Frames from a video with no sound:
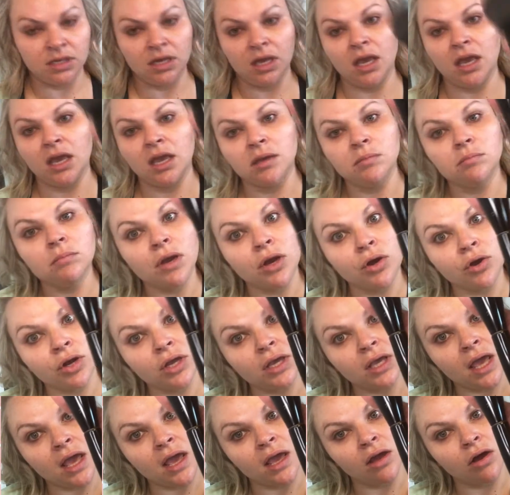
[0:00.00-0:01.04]
a Mary
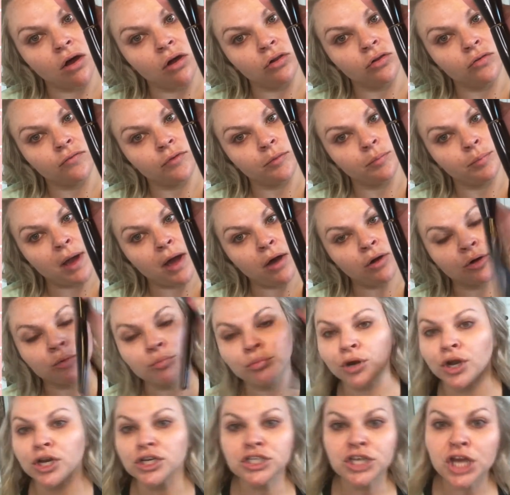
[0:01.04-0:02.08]
Kay All Over Powder
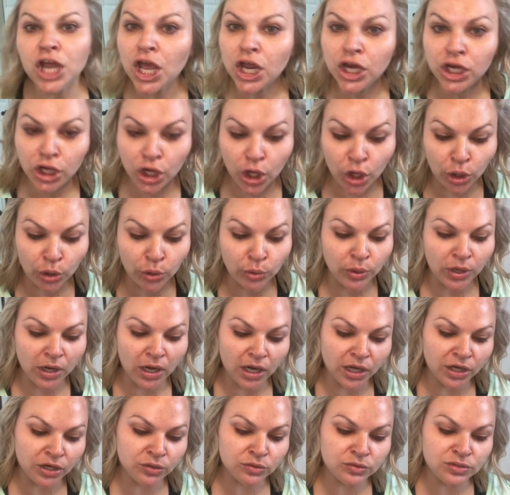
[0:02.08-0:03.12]
Brush. And no,
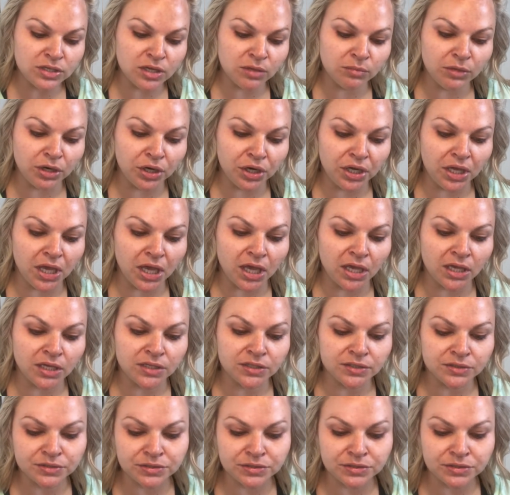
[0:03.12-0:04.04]
I don't sell Mary Kay.